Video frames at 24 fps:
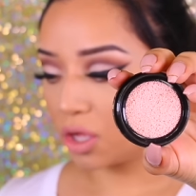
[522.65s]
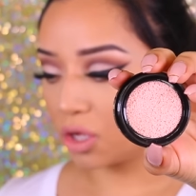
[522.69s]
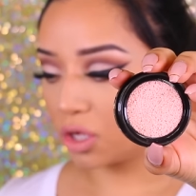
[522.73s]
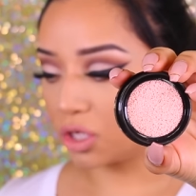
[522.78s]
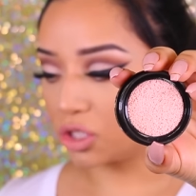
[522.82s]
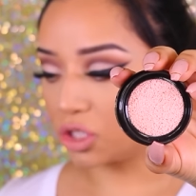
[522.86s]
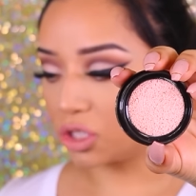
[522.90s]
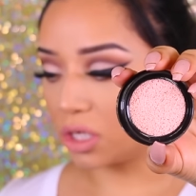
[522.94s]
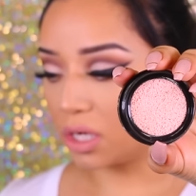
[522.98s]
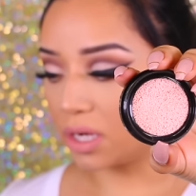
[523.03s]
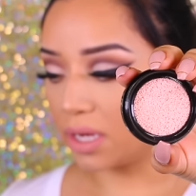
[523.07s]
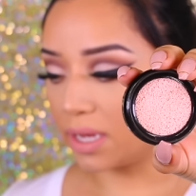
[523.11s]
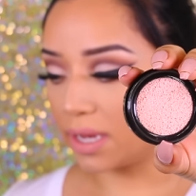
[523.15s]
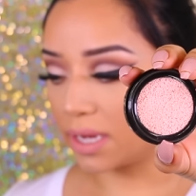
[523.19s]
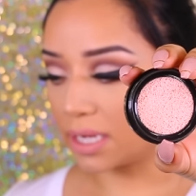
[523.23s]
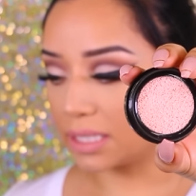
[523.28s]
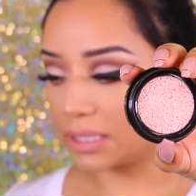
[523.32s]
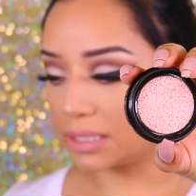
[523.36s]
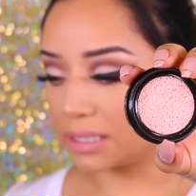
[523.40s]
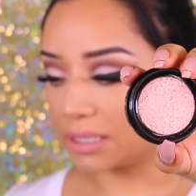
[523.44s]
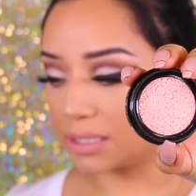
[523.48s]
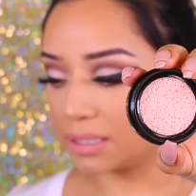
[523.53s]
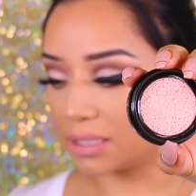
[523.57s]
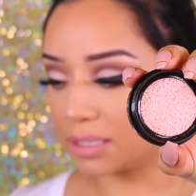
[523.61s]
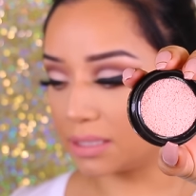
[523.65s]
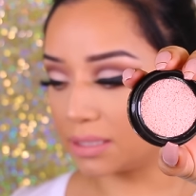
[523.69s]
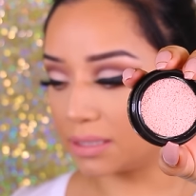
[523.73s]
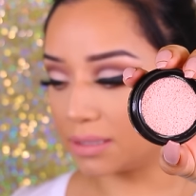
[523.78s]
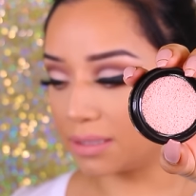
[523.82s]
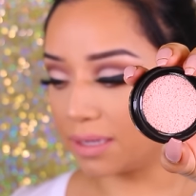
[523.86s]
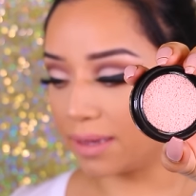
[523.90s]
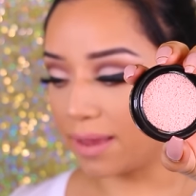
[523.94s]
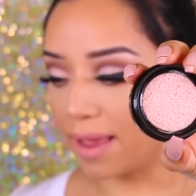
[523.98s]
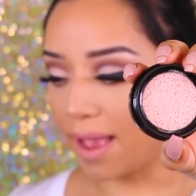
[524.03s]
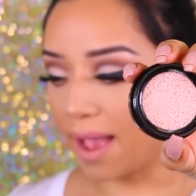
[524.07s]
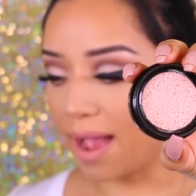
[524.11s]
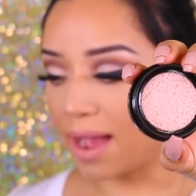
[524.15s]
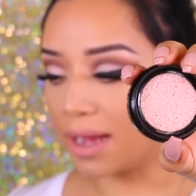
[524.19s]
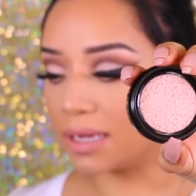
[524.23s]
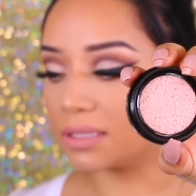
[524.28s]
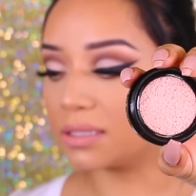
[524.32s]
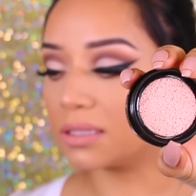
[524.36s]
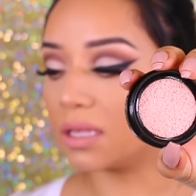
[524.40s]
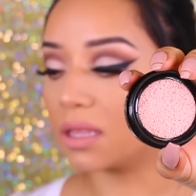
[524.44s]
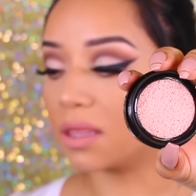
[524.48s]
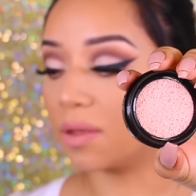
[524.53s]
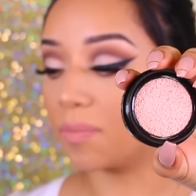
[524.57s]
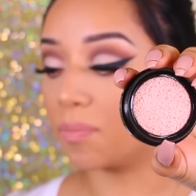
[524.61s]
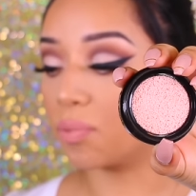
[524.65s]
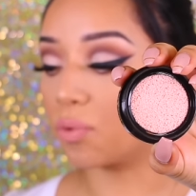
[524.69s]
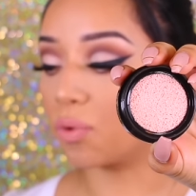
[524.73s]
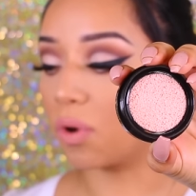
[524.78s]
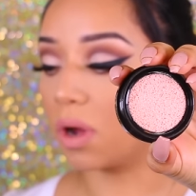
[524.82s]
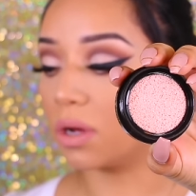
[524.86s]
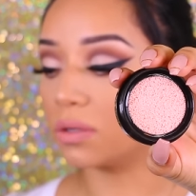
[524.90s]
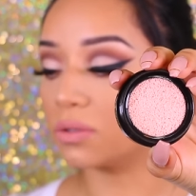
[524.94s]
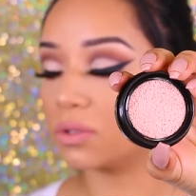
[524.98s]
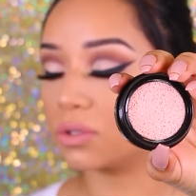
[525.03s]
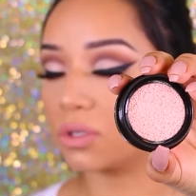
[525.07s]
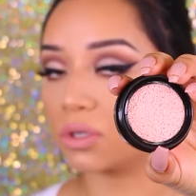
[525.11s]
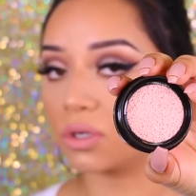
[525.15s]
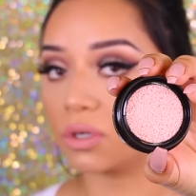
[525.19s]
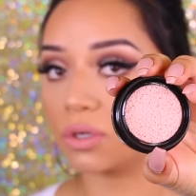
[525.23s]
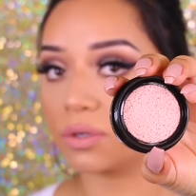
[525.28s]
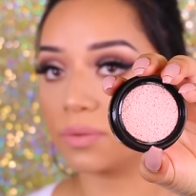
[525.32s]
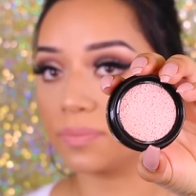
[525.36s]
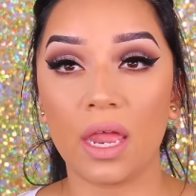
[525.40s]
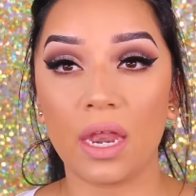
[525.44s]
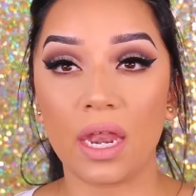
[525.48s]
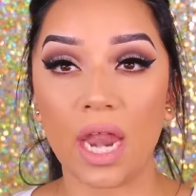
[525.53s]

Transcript: cushiony consistency as the bronzer.